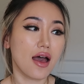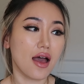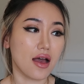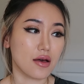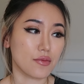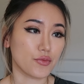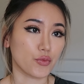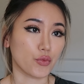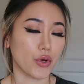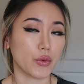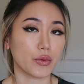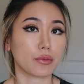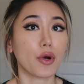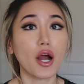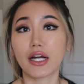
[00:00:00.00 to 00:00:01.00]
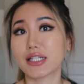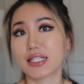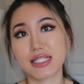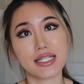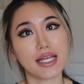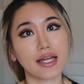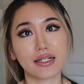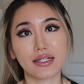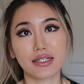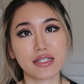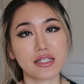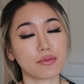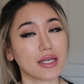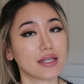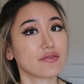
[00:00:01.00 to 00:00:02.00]
Um, we would partner together
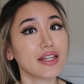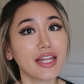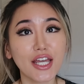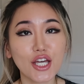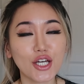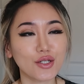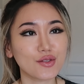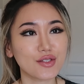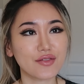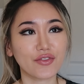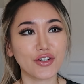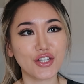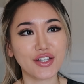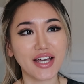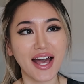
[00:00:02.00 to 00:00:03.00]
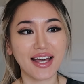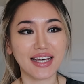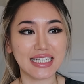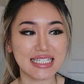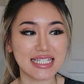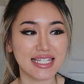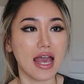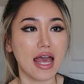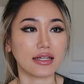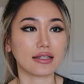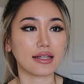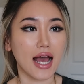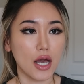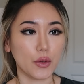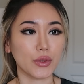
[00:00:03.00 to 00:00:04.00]
to make videos for you guys, and
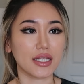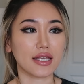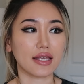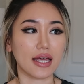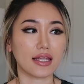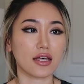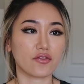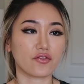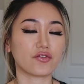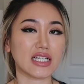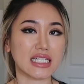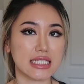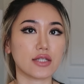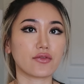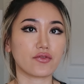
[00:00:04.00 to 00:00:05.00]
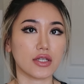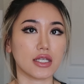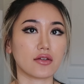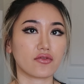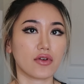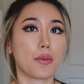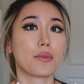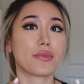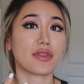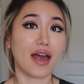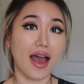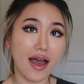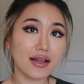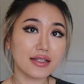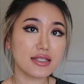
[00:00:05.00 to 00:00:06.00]
then I would get a fixed fee from
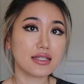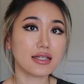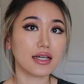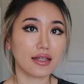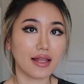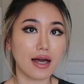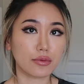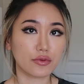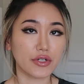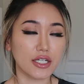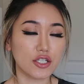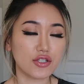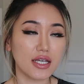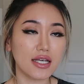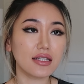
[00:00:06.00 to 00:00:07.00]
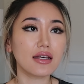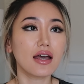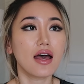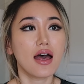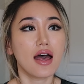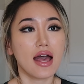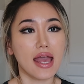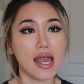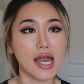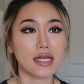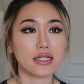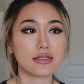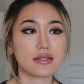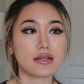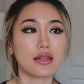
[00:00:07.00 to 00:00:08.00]
that collaboration.
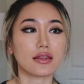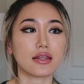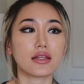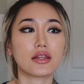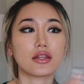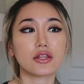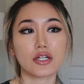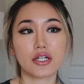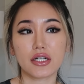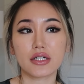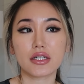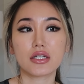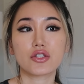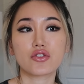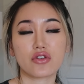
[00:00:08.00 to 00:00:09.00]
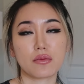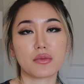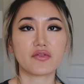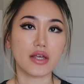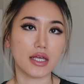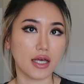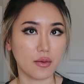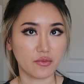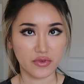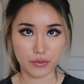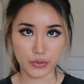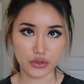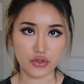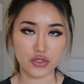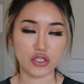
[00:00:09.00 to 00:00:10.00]
And the third stream of income
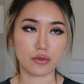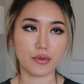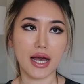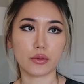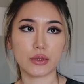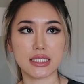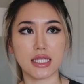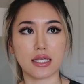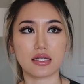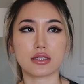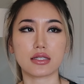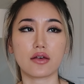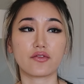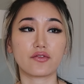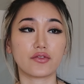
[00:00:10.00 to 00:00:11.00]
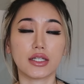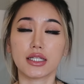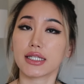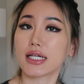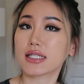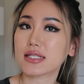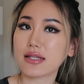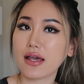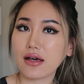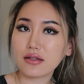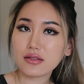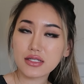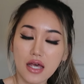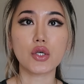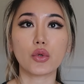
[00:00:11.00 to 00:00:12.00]
from YouTube, I would say, is affiliate
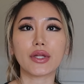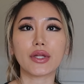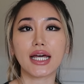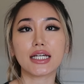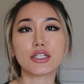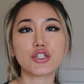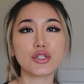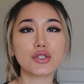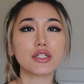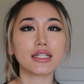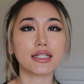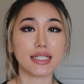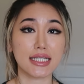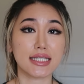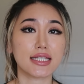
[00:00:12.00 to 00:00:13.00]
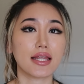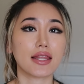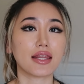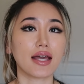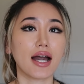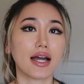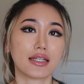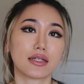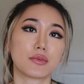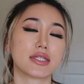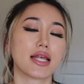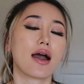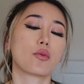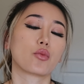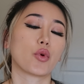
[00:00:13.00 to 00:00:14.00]
sales. when I do list the items
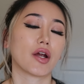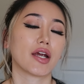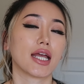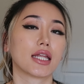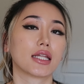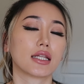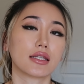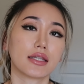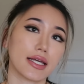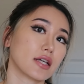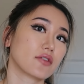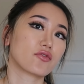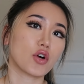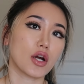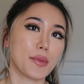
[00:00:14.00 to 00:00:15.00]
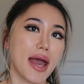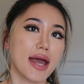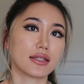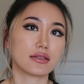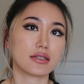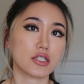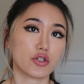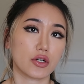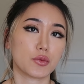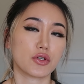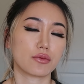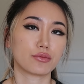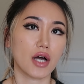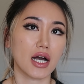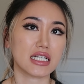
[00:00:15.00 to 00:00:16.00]
that I'm wearing in a link format in the
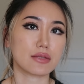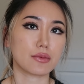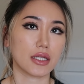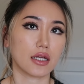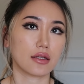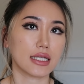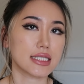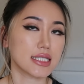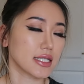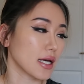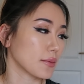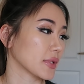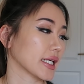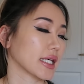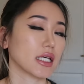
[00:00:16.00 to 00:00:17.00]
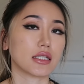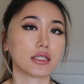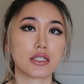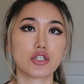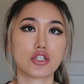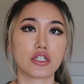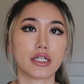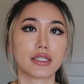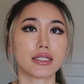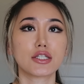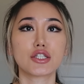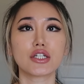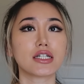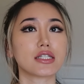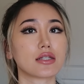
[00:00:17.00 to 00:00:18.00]
description box below, let's say I'm linking this shirt.
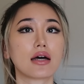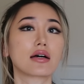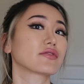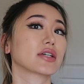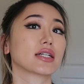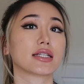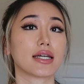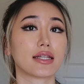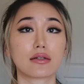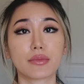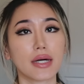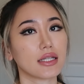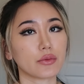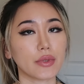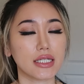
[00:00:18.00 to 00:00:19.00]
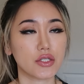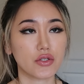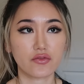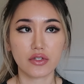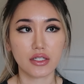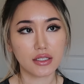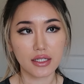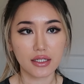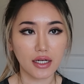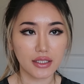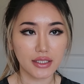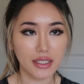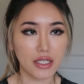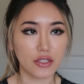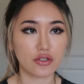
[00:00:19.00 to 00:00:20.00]
This shirt is not affiliated, by the way. So if you click
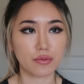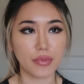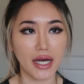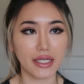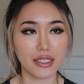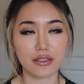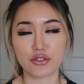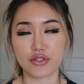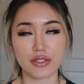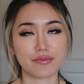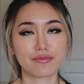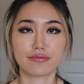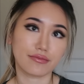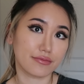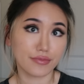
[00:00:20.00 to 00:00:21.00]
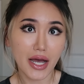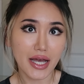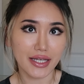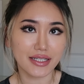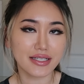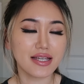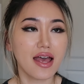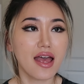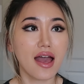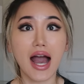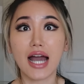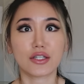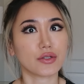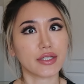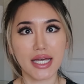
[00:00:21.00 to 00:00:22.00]
on it and you buy it, you just buy it.
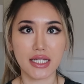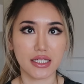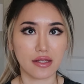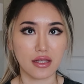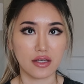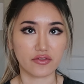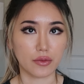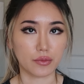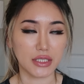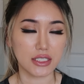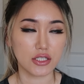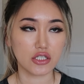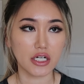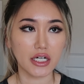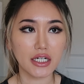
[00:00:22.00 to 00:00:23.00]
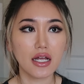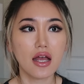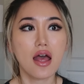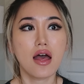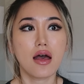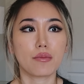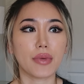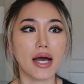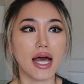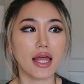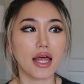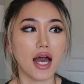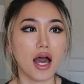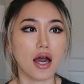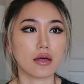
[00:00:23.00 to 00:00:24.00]
I don't get anything from this shirt,
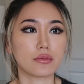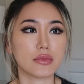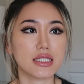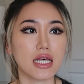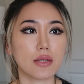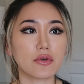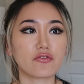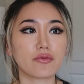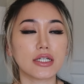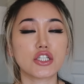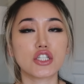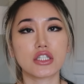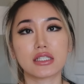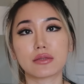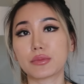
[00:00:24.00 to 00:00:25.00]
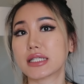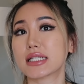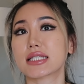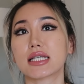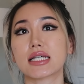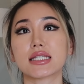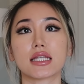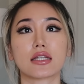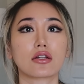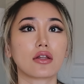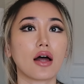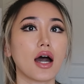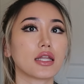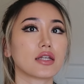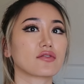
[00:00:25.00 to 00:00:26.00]
but um, some of my Shein pieces and a
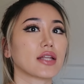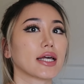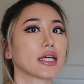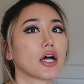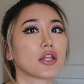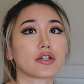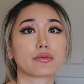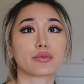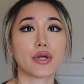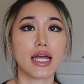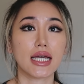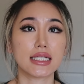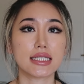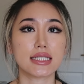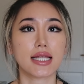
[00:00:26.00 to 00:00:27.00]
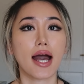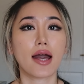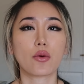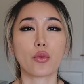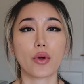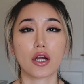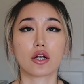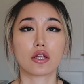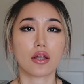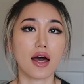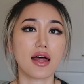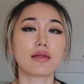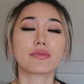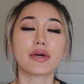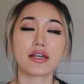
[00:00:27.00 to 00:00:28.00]
lot of like other brands that I wear a
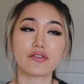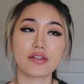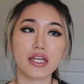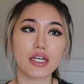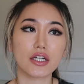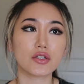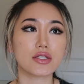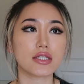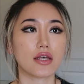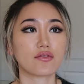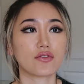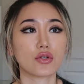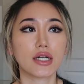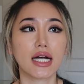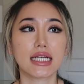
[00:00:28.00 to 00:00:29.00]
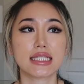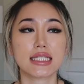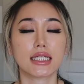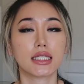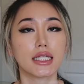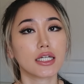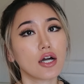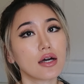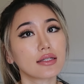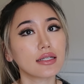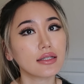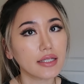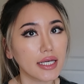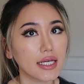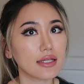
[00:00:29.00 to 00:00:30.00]
lot in my videos, if you guys click on the
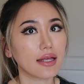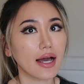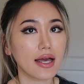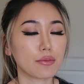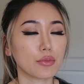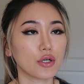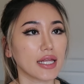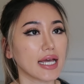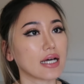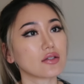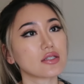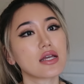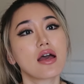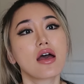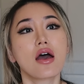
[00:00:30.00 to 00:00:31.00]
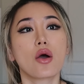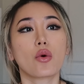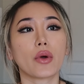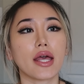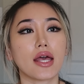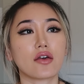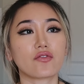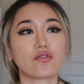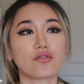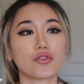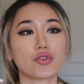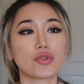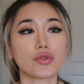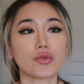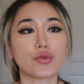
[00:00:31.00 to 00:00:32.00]
link that I put out, if
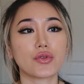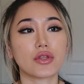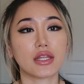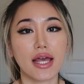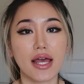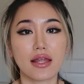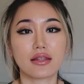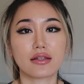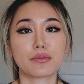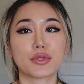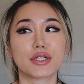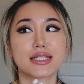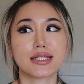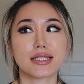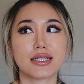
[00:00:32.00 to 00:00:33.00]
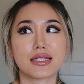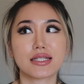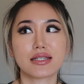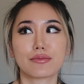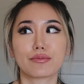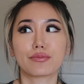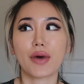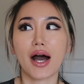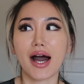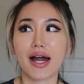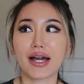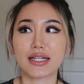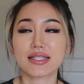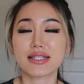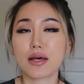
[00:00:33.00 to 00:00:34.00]
you then proceed to
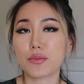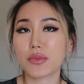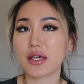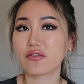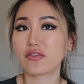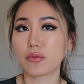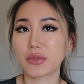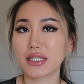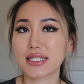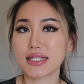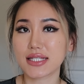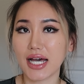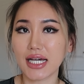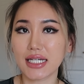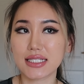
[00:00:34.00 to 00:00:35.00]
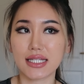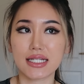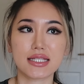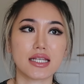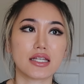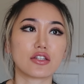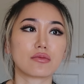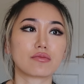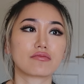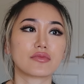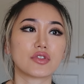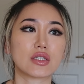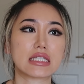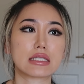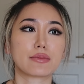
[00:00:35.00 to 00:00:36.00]
buy something from this site, let's say you,
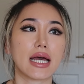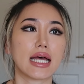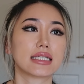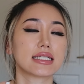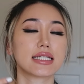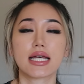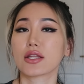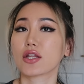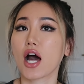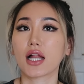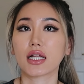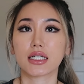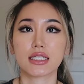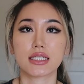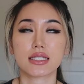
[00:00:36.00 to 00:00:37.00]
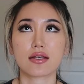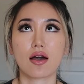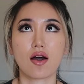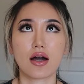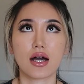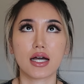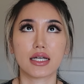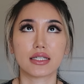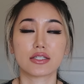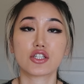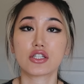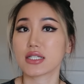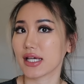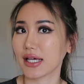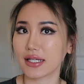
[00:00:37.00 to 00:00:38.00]
you spend $10 on
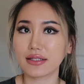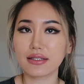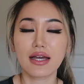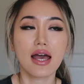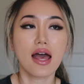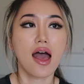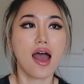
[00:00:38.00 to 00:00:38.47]
Shein,